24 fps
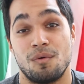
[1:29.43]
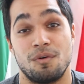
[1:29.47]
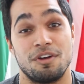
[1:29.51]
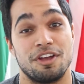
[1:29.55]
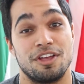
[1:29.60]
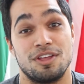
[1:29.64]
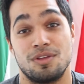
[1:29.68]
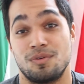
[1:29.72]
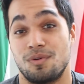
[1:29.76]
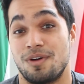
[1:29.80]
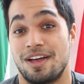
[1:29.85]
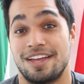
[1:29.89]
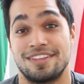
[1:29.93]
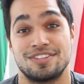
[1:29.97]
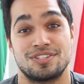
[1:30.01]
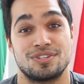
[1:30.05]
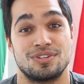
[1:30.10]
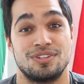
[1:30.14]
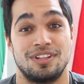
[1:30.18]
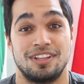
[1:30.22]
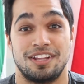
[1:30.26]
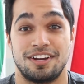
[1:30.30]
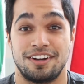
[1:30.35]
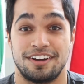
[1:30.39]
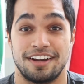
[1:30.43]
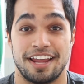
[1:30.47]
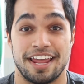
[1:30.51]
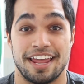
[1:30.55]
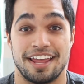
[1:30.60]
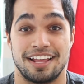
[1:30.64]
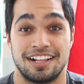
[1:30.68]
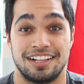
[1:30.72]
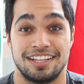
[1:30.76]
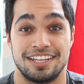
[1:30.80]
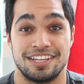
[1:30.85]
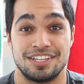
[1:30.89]
We all want to learn
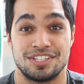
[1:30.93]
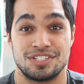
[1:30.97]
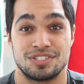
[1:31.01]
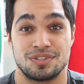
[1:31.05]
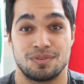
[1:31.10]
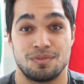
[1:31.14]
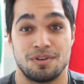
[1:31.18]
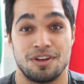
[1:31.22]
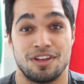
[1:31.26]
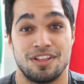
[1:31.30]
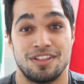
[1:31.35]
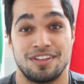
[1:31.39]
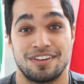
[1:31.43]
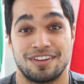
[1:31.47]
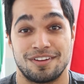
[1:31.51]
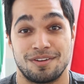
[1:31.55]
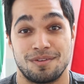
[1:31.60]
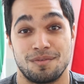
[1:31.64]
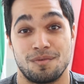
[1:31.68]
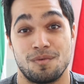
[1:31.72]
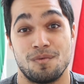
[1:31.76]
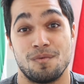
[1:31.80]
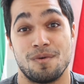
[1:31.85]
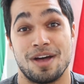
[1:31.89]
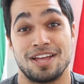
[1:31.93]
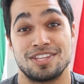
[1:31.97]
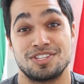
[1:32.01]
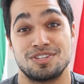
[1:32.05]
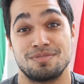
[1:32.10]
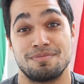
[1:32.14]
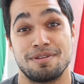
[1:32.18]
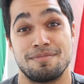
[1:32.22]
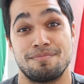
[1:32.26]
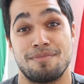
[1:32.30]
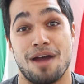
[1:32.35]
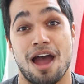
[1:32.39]
English, we all want
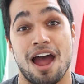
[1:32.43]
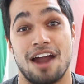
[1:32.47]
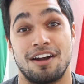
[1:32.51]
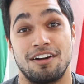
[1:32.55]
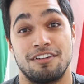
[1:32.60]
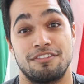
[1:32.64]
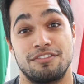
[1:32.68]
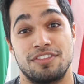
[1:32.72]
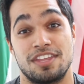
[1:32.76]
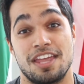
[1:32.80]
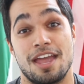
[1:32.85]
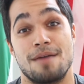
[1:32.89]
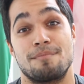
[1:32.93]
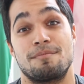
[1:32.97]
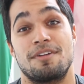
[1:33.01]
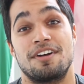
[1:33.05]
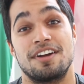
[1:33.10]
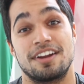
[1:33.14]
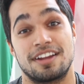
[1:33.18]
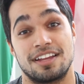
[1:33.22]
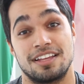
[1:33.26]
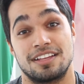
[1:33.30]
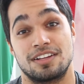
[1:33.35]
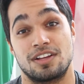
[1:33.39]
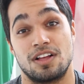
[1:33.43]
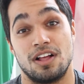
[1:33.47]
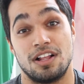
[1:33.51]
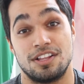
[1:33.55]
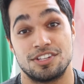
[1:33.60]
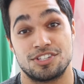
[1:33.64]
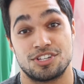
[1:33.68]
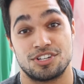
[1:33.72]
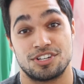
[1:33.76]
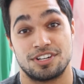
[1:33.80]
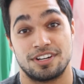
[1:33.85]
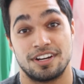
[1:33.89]
to be part of the American
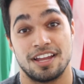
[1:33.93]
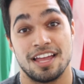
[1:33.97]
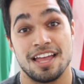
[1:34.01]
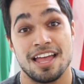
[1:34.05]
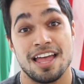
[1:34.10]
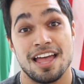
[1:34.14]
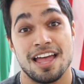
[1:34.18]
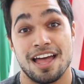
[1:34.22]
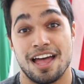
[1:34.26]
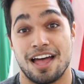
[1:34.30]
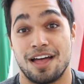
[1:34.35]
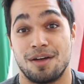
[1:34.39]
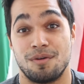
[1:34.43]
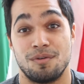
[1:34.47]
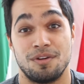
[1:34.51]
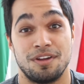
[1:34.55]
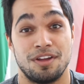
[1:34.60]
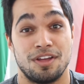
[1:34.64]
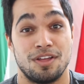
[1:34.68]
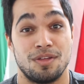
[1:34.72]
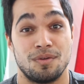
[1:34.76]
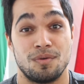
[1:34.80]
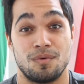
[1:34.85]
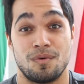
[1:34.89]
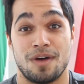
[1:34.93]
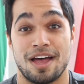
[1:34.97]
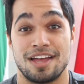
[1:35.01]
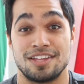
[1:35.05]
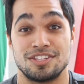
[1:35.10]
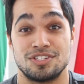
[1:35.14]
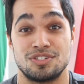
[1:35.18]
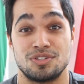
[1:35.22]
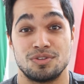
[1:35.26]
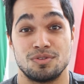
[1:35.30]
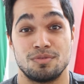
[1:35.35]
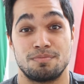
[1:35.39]
culture and we all
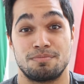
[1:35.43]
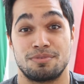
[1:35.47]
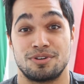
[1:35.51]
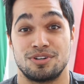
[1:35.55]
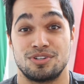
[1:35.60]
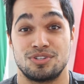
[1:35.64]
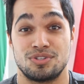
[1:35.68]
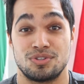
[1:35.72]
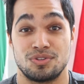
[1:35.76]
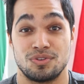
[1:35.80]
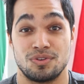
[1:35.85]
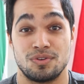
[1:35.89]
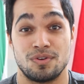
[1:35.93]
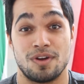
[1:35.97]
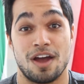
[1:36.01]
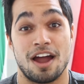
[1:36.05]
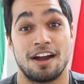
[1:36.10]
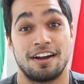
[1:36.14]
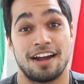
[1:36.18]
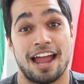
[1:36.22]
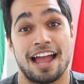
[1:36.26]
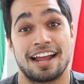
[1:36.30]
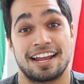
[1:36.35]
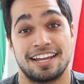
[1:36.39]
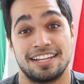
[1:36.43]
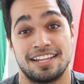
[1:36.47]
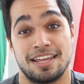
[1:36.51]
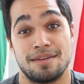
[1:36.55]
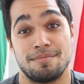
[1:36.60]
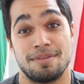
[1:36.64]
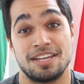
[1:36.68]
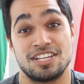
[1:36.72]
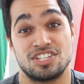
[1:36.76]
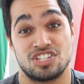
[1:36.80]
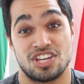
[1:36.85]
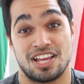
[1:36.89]
want to pursue our
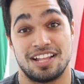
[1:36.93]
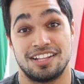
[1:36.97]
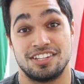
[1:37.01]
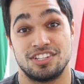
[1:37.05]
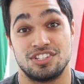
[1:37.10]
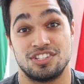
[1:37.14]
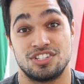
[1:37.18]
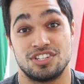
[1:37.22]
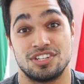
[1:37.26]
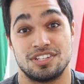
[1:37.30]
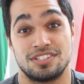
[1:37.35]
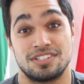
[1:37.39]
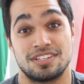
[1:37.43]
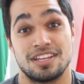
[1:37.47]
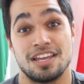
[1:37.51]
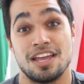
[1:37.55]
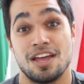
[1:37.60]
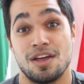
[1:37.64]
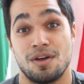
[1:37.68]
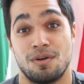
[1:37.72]
academic challenges.